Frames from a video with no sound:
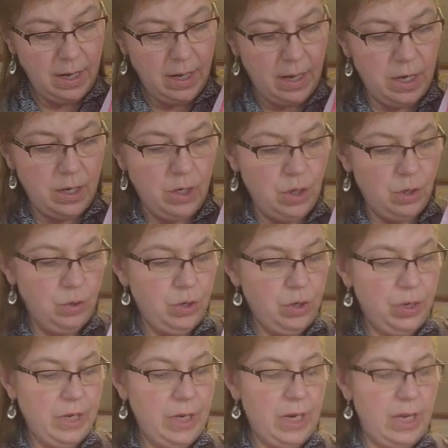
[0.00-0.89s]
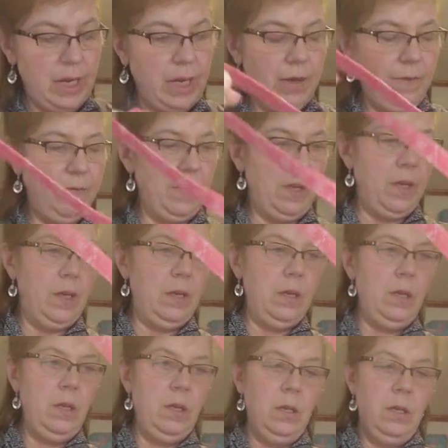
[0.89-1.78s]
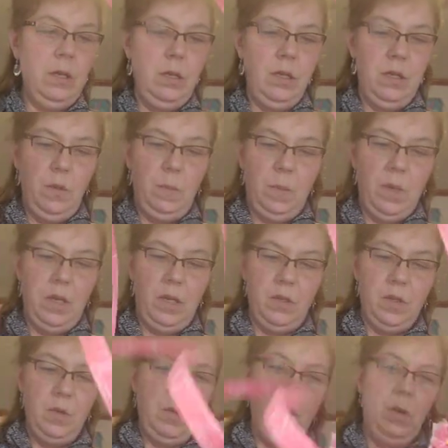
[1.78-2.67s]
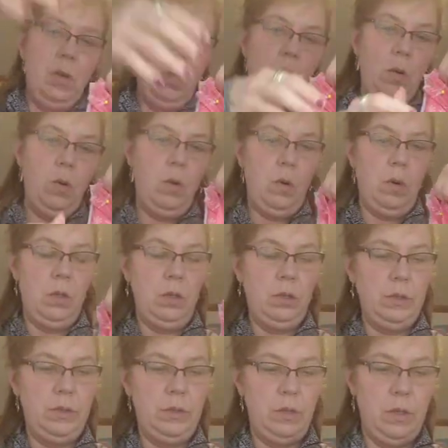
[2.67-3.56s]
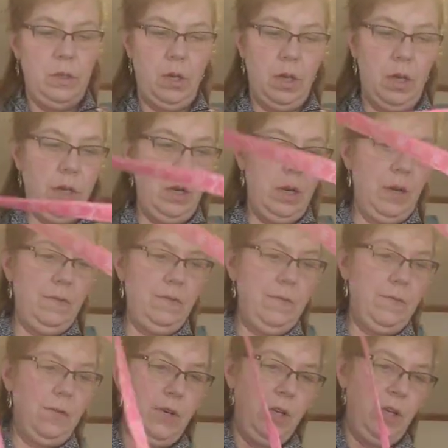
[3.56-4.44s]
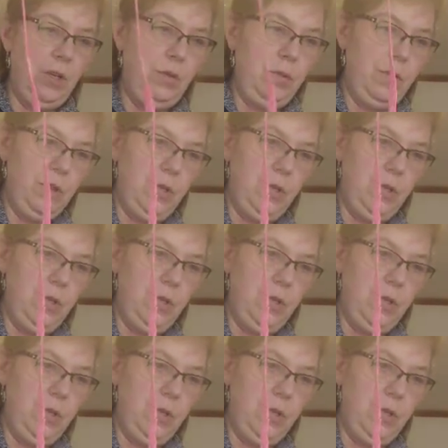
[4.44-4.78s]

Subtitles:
And you could even, the pins will hold enough for you